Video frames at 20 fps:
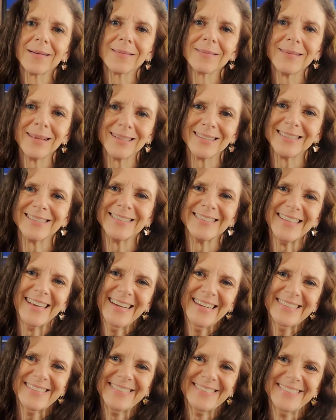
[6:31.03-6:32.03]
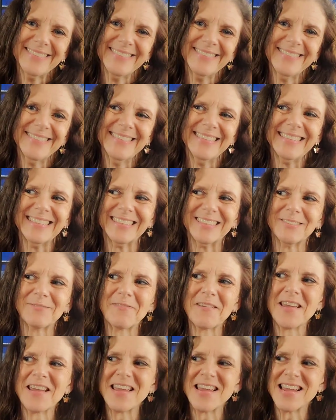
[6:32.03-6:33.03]
like I said, just to
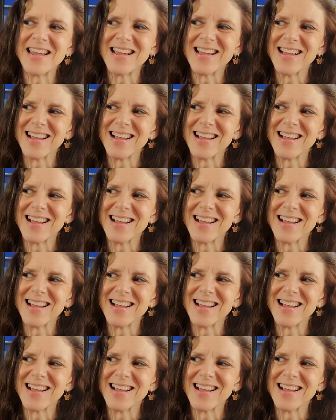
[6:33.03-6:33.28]
be,